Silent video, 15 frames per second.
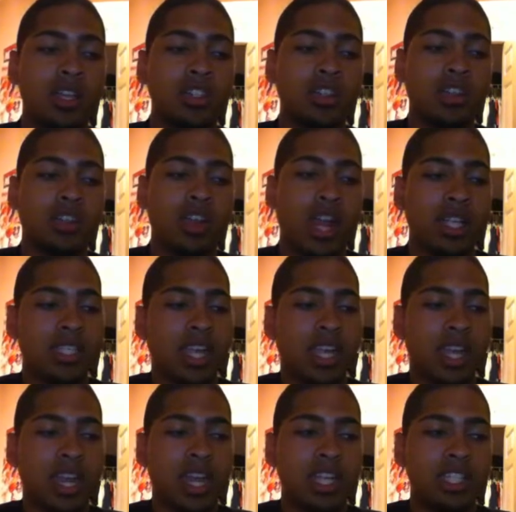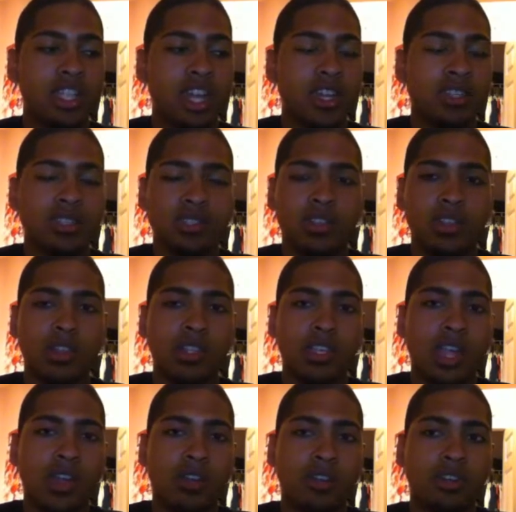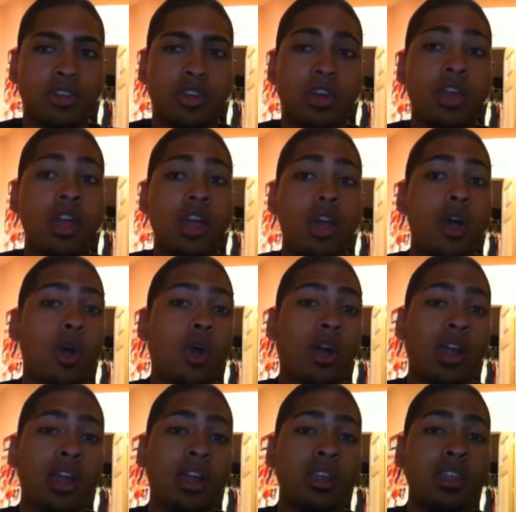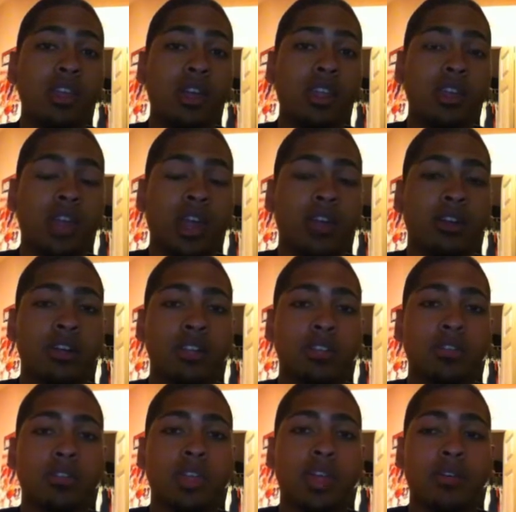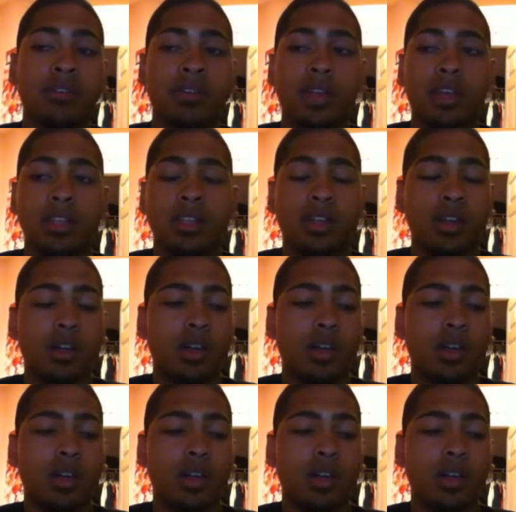so you're not taking any chances on this character or any of the other characters for that fact.